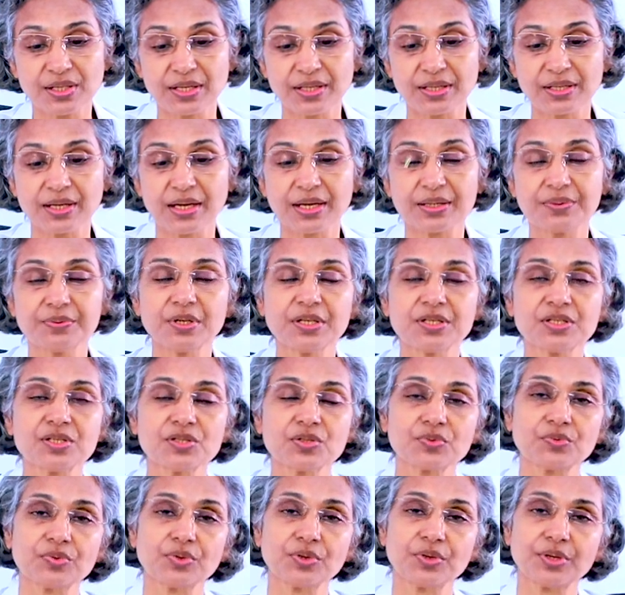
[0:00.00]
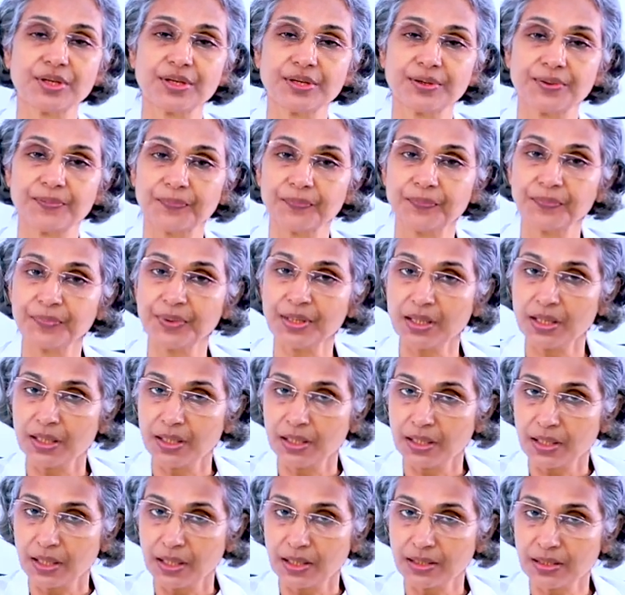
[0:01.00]
advised for
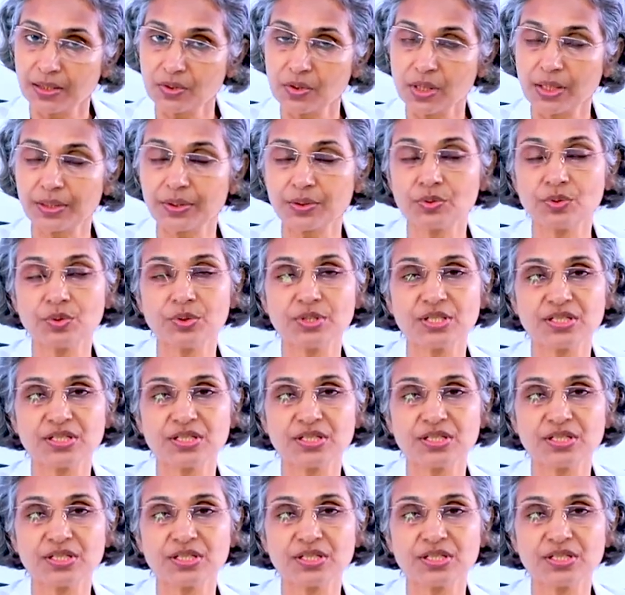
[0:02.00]
undergo